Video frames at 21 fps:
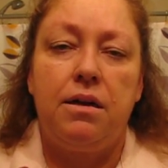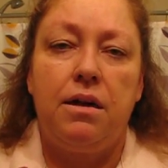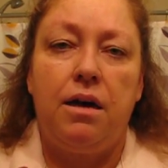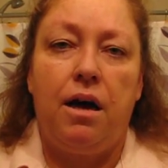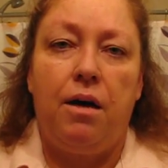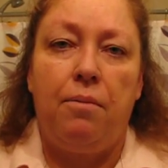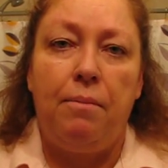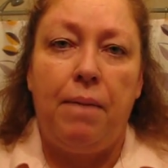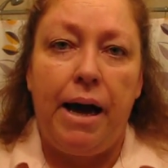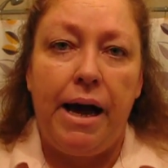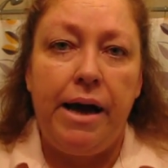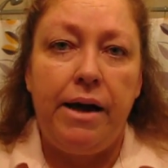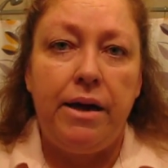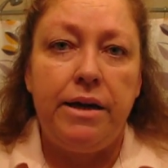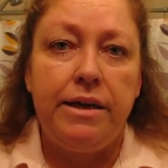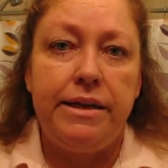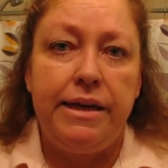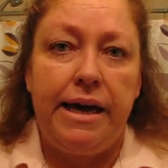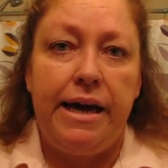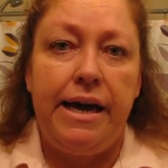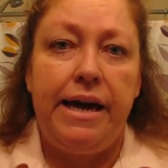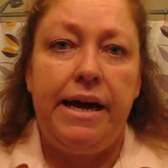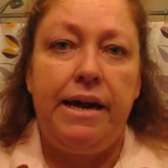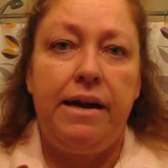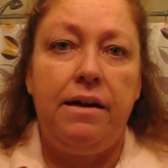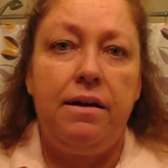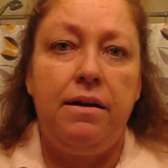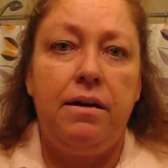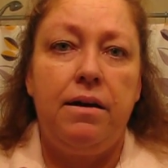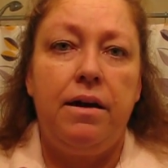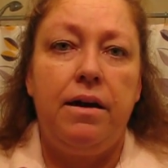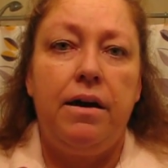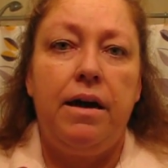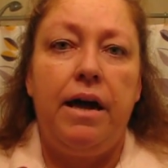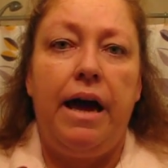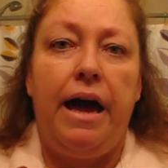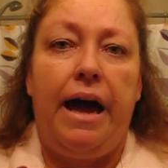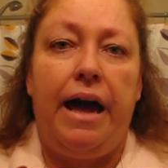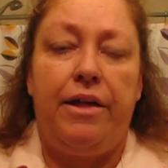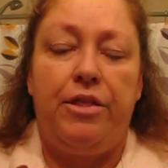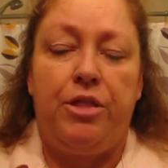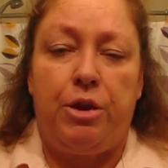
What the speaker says: a mile a day at